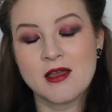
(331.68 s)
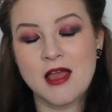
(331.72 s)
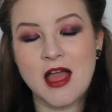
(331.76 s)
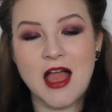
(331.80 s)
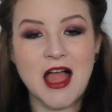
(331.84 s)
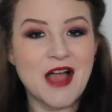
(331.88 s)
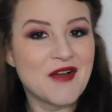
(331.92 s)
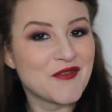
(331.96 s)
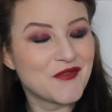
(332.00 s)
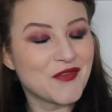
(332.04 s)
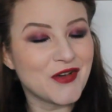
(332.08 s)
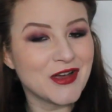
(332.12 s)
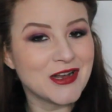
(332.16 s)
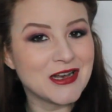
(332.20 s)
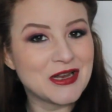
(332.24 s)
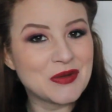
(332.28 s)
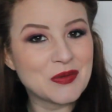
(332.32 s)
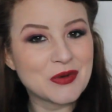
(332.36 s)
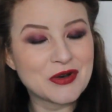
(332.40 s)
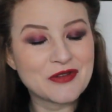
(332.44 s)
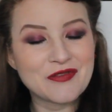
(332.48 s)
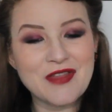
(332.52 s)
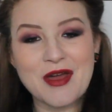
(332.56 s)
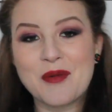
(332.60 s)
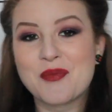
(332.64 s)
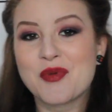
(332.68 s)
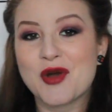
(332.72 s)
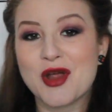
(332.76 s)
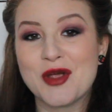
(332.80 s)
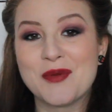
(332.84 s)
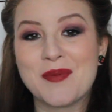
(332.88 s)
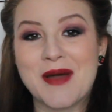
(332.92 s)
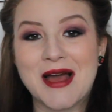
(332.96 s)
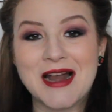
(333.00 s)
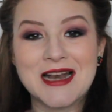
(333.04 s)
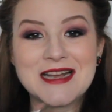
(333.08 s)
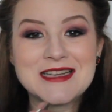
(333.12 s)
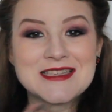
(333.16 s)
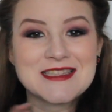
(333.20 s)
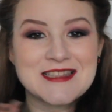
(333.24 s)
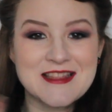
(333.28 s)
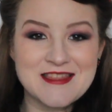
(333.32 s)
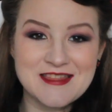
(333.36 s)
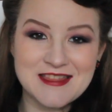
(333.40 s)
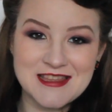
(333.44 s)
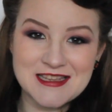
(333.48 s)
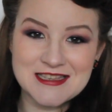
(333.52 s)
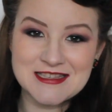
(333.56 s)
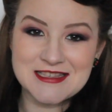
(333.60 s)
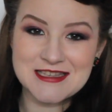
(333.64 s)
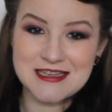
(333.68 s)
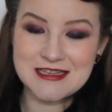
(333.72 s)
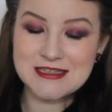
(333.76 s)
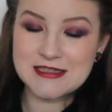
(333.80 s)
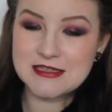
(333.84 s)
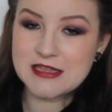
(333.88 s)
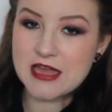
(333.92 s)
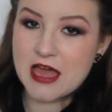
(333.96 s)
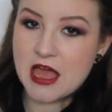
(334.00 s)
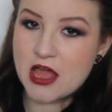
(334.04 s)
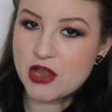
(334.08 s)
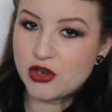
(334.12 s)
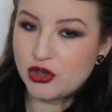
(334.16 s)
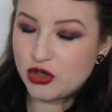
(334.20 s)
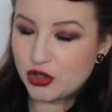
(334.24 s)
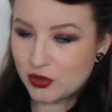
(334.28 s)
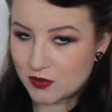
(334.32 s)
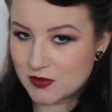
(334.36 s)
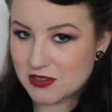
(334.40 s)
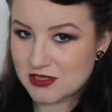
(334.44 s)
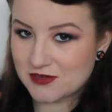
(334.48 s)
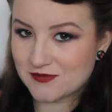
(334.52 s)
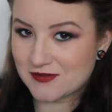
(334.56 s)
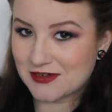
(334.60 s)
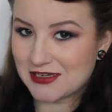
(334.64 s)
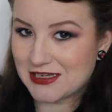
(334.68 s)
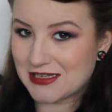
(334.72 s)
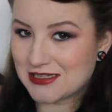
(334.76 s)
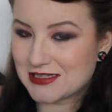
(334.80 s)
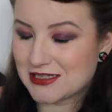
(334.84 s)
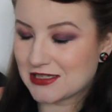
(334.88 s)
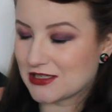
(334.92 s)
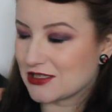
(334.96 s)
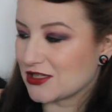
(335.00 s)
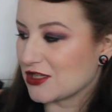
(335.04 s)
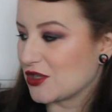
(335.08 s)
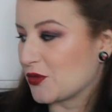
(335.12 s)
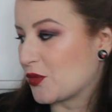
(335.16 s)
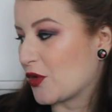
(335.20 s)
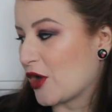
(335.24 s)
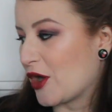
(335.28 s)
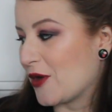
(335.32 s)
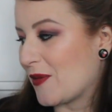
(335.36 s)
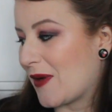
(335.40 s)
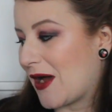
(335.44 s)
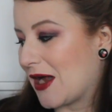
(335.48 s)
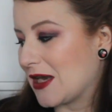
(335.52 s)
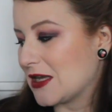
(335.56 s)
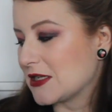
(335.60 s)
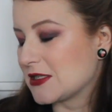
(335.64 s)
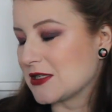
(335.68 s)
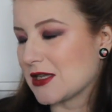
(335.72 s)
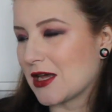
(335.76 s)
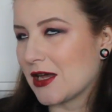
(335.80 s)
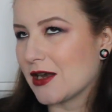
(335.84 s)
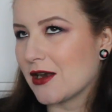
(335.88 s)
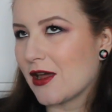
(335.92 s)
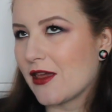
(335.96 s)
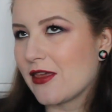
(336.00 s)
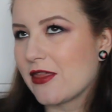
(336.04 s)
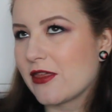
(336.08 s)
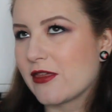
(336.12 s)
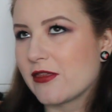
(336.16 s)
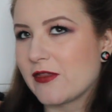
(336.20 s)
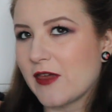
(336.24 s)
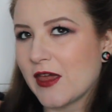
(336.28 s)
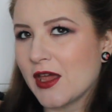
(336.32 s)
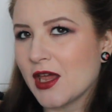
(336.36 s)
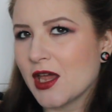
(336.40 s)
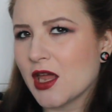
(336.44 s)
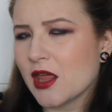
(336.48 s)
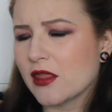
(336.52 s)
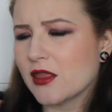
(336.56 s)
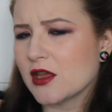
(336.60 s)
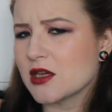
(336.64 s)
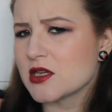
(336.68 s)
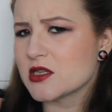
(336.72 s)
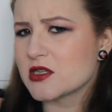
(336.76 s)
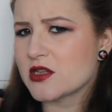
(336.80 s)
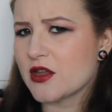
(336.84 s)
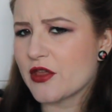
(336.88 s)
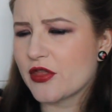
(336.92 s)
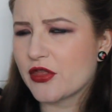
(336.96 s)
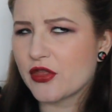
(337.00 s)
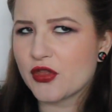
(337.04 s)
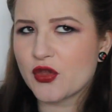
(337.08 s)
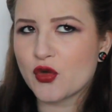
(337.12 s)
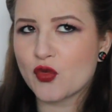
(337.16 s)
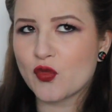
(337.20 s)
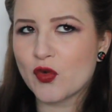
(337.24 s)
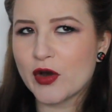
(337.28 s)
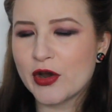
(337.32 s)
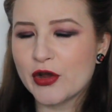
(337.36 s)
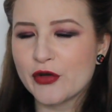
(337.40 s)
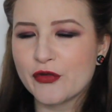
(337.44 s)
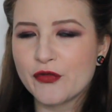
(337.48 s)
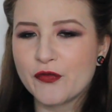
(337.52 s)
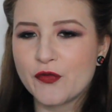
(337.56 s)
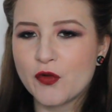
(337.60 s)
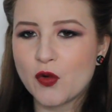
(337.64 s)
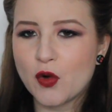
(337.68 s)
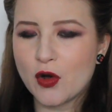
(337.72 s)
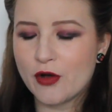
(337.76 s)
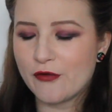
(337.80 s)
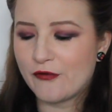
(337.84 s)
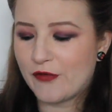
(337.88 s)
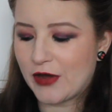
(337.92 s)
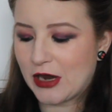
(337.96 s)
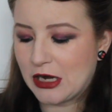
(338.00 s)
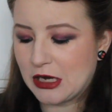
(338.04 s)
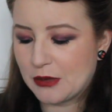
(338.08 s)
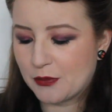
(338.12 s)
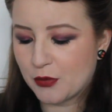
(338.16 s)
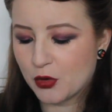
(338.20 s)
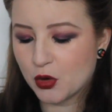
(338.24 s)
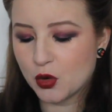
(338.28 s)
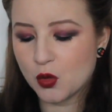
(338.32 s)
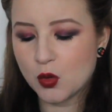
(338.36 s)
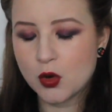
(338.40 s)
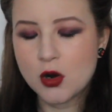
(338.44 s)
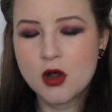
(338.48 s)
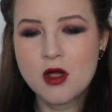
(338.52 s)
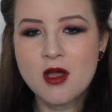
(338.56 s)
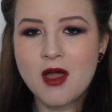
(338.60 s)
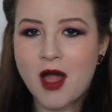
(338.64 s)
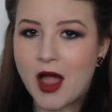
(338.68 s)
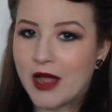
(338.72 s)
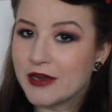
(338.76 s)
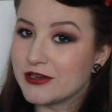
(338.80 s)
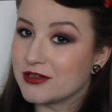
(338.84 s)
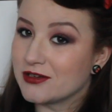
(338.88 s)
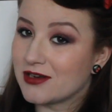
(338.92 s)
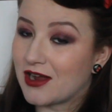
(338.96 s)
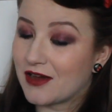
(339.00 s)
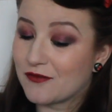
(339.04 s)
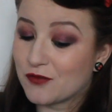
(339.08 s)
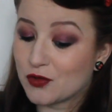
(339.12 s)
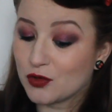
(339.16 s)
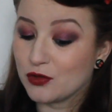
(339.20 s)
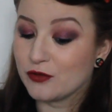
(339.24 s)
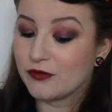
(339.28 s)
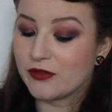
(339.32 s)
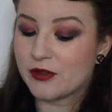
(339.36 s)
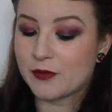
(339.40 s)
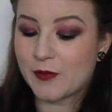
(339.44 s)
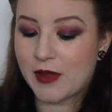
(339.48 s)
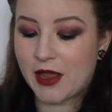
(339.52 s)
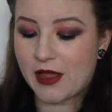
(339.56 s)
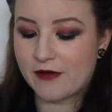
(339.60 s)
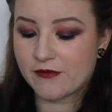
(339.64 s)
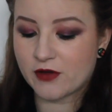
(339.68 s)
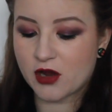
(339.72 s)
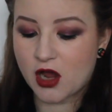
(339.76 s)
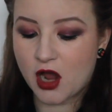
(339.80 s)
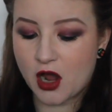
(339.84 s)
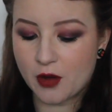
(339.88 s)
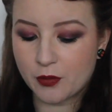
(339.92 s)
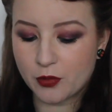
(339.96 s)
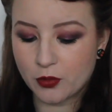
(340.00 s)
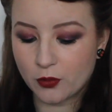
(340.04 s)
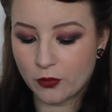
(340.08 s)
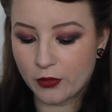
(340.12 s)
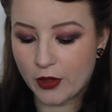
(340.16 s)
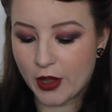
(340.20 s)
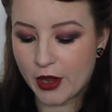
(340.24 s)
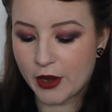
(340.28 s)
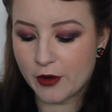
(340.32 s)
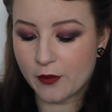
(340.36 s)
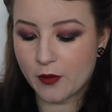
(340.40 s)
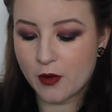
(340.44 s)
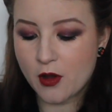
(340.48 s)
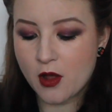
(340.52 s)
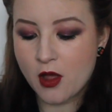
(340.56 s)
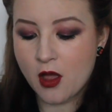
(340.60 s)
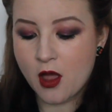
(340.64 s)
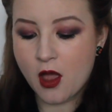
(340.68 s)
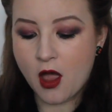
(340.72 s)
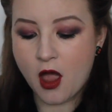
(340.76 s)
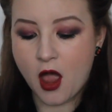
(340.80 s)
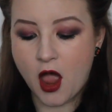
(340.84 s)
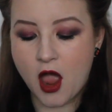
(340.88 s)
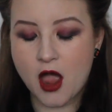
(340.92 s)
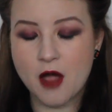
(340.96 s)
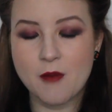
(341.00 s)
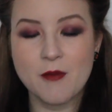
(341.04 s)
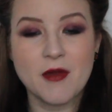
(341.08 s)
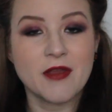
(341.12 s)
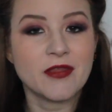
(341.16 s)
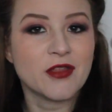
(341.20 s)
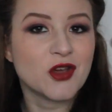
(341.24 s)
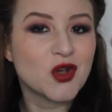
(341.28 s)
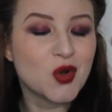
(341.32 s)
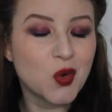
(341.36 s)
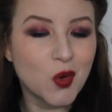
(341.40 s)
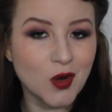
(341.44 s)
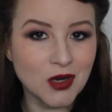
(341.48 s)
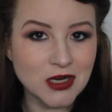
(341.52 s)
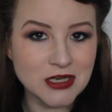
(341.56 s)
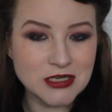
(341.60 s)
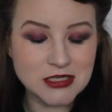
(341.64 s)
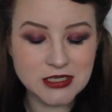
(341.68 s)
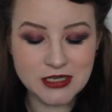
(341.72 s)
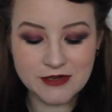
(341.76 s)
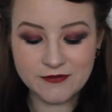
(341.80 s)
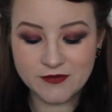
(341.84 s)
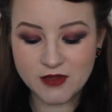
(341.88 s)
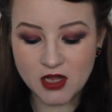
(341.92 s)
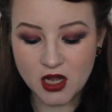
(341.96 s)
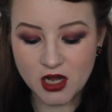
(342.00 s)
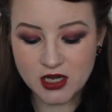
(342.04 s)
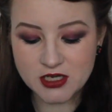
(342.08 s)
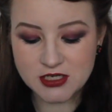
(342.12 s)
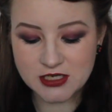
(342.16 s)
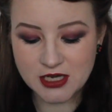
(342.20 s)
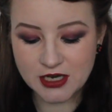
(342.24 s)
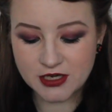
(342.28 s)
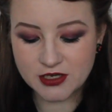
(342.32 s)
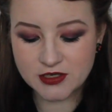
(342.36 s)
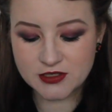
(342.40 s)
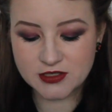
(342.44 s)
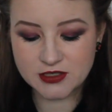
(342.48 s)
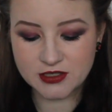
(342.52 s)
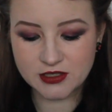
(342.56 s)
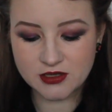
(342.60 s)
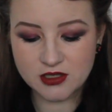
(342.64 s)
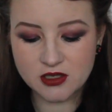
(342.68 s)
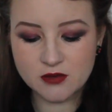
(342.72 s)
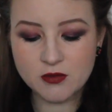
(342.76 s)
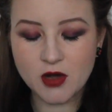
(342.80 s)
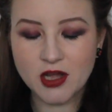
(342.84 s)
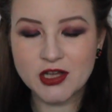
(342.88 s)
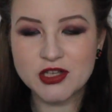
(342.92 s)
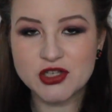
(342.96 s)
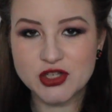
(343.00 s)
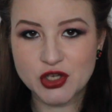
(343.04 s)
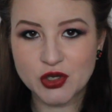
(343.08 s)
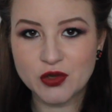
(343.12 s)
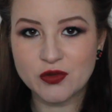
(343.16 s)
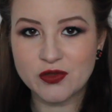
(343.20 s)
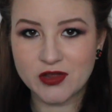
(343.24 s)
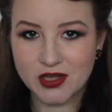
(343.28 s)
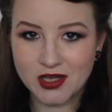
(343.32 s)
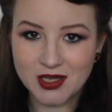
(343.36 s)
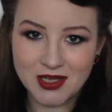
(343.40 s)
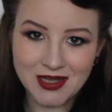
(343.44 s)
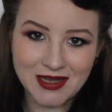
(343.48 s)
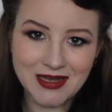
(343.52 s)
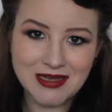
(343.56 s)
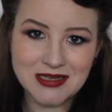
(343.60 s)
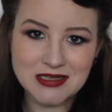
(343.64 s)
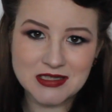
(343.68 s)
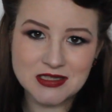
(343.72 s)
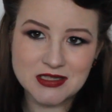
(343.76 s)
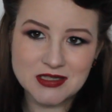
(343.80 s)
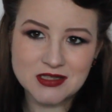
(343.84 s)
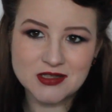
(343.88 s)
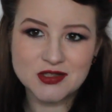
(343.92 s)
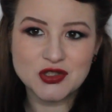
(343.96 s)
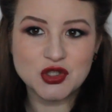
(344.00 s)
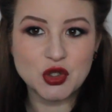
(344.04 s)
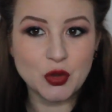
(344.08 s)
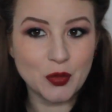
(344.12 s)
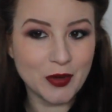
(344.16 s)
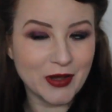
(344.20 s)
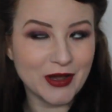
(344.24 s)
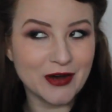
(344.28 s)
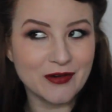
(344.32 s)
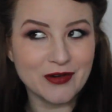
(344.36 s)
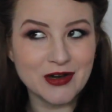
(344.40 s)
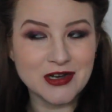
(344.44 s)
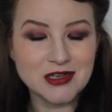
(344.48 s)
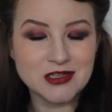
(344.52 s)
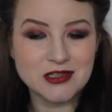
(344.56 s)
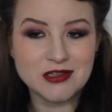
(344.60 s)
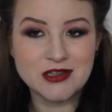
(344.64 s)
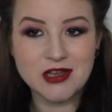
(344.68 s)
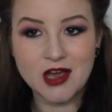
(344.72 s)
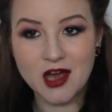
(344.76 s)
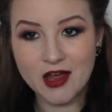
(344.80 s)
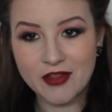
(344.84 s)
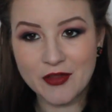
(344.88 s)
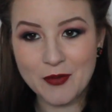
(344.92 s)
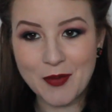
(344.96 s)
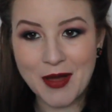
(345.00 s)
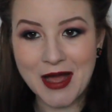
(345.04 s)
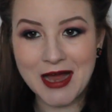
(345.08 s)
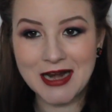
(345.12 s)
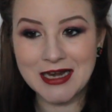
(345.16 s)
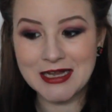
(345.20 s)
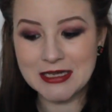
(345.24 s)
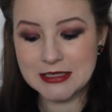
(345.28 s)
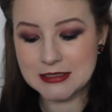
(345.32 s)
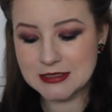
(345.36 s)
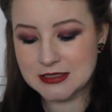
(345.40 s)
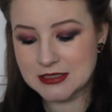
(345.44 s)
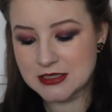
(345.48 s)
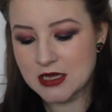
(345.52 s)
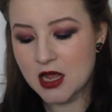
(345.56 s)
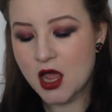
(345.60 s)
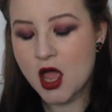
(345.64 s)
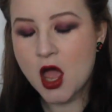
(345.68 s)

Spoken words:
And finally, one of their Pro palettes. This is their newest release into the Pro palettes line. I think there's 3 or 4 available. I don't have all of them, I have a couple though. And the quality of the eyeshadows in them I do think is superior to the other palettes,